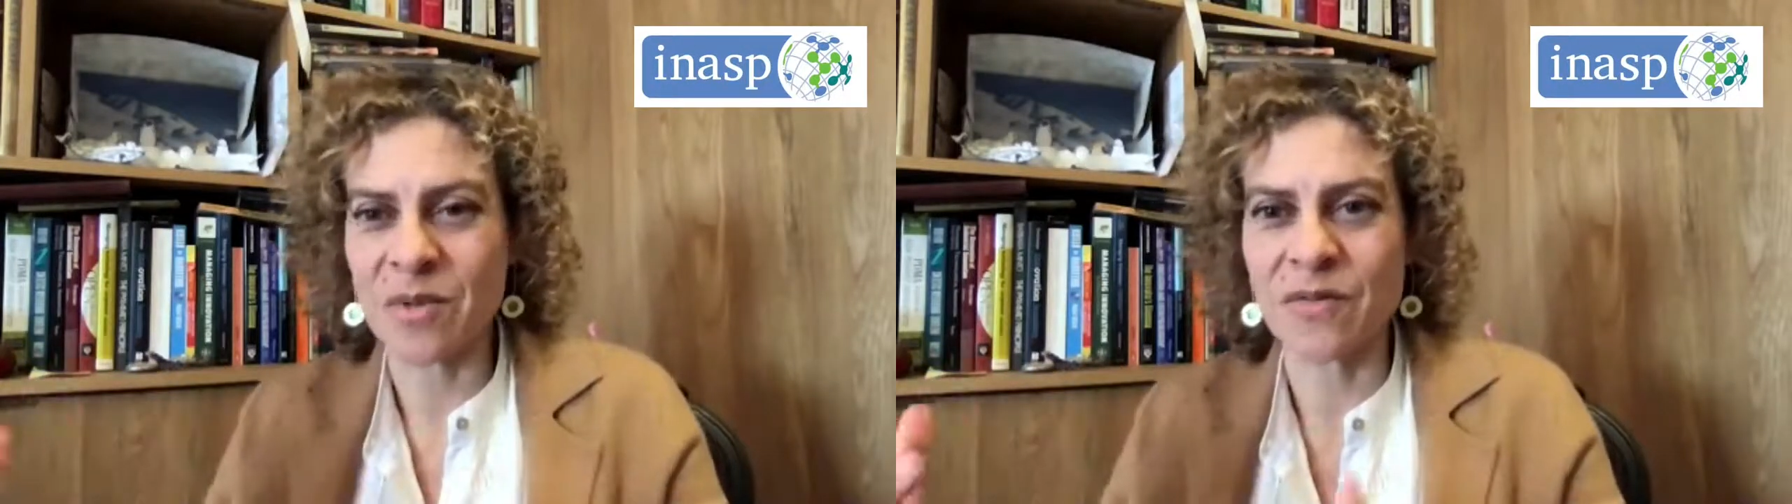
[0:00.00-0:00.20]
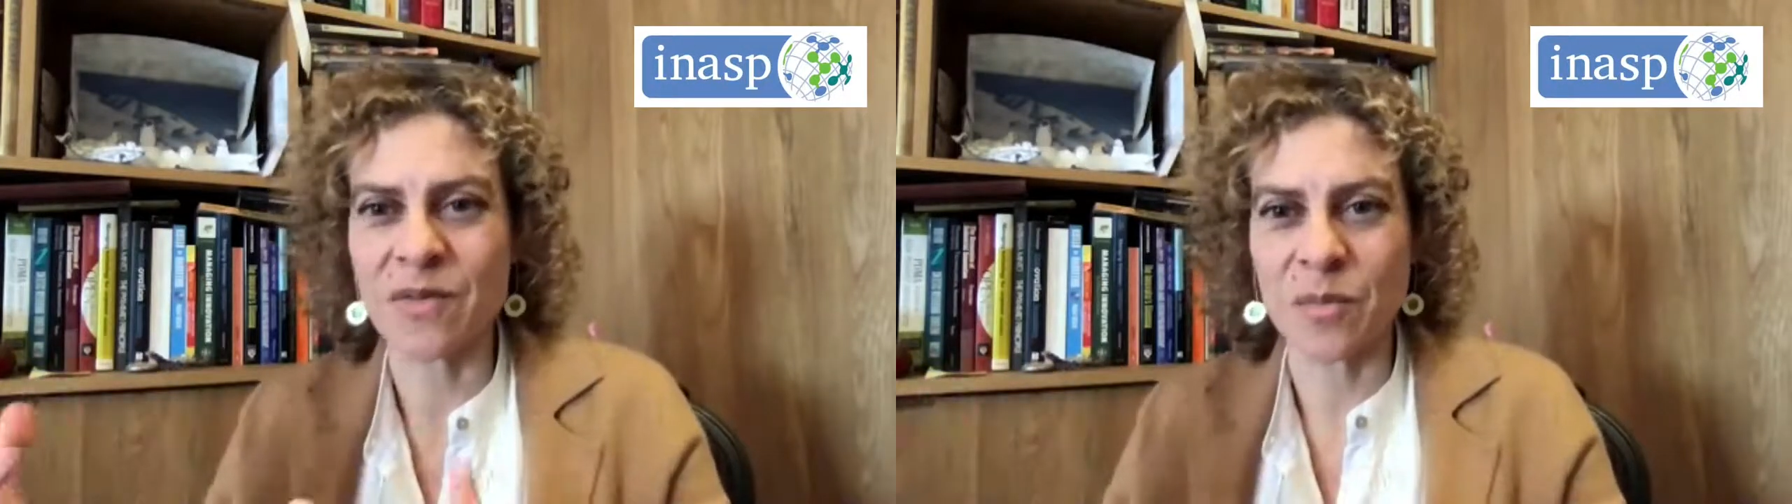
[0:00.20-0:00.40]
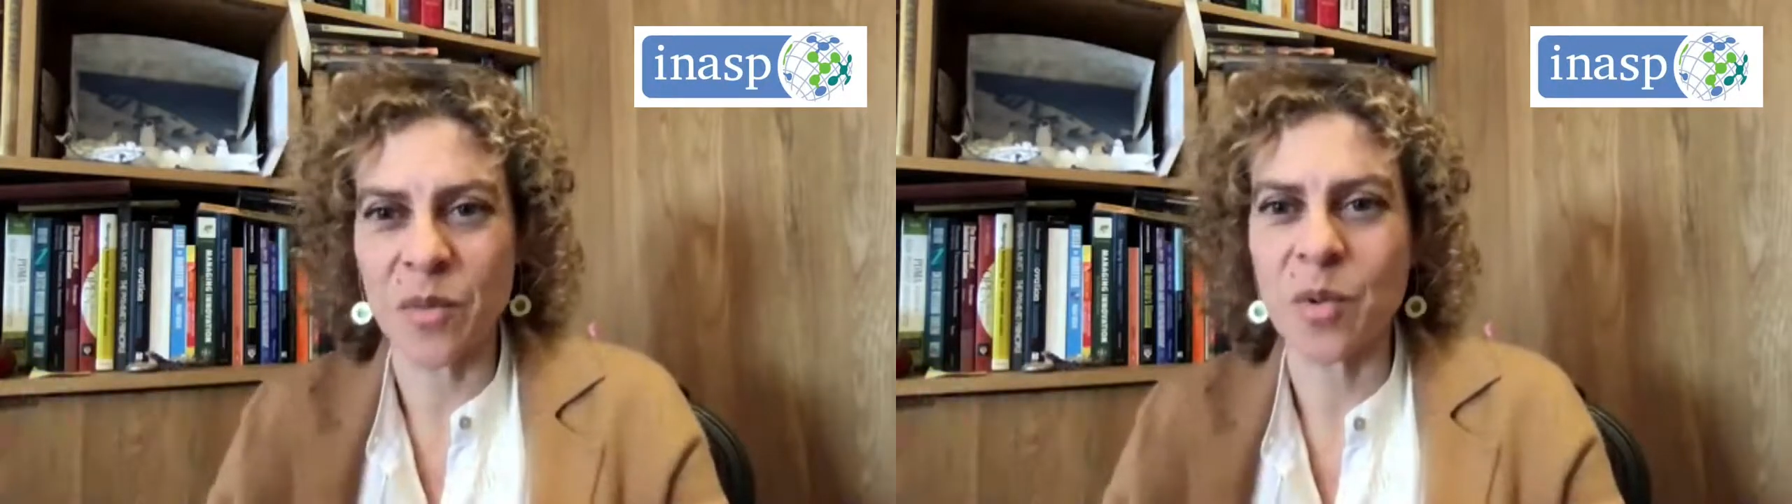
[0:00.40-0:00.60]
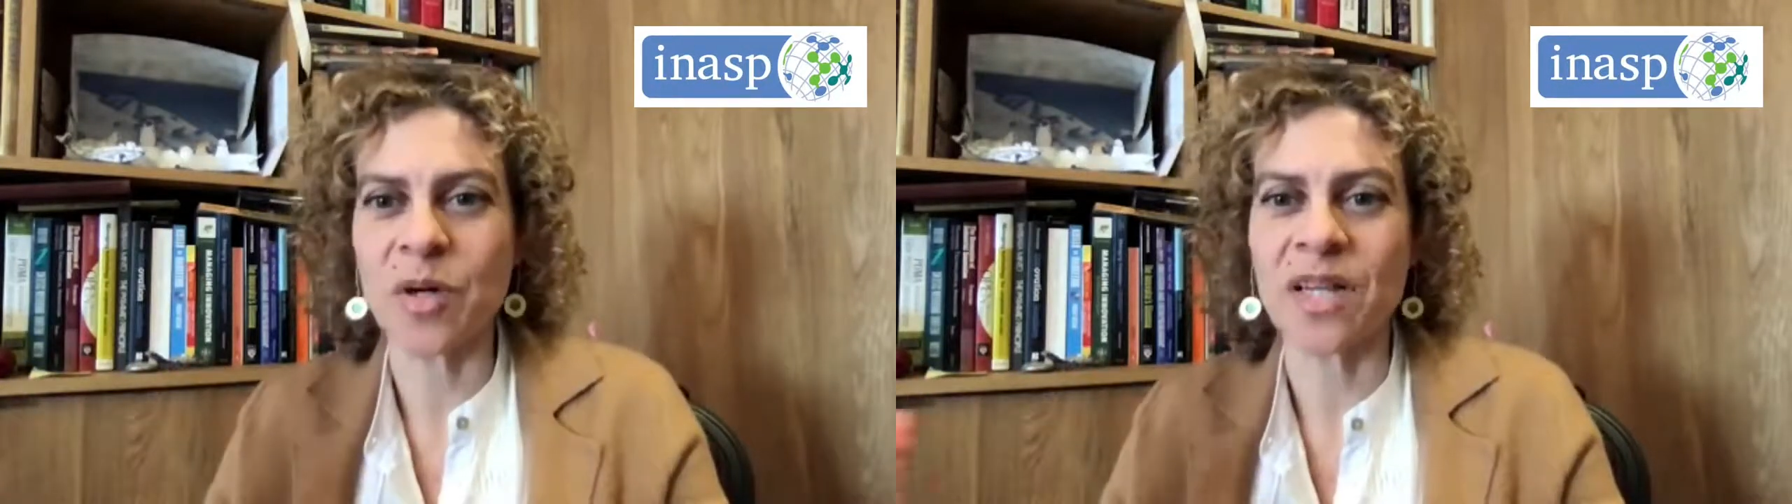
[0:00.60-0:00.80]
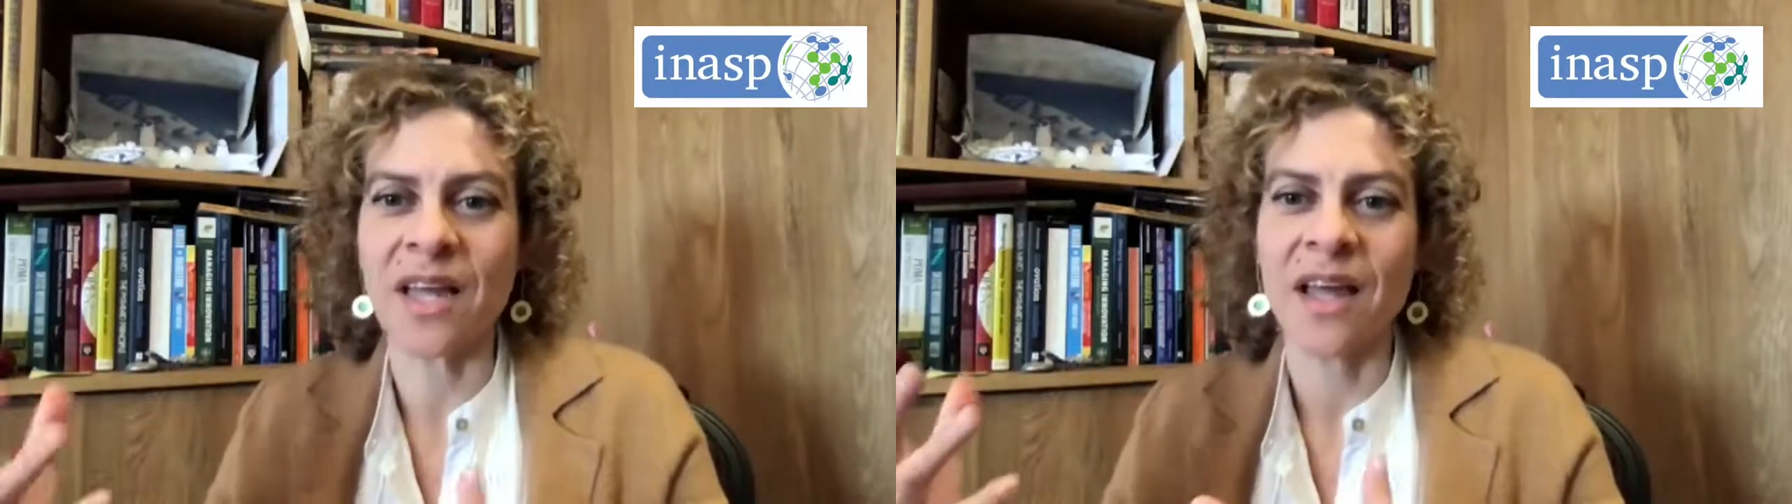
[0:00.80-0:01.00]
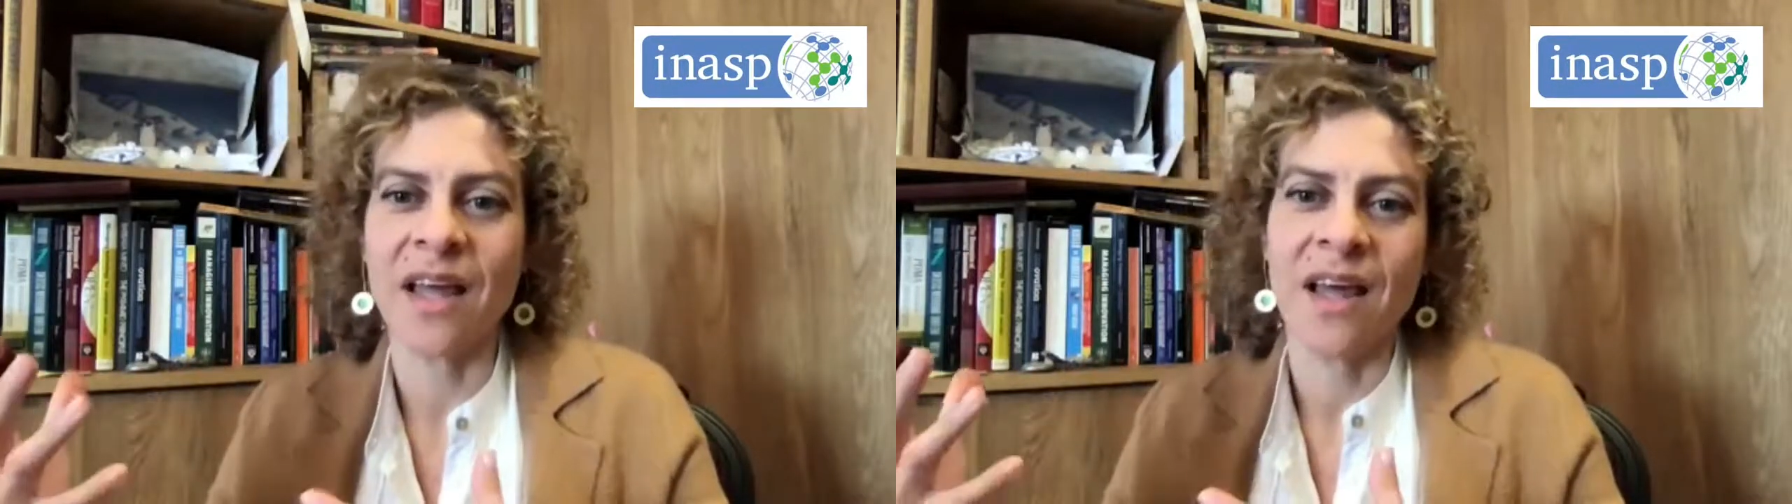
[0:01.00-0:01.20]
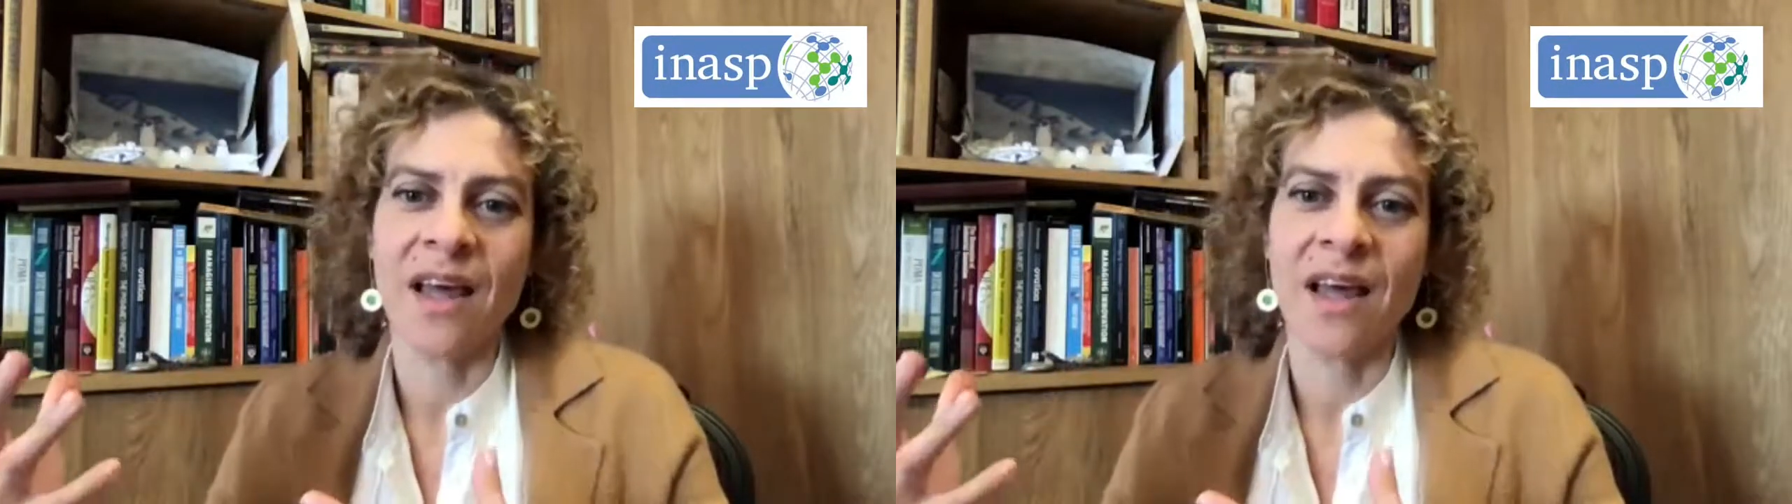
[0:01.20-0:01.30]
of supporting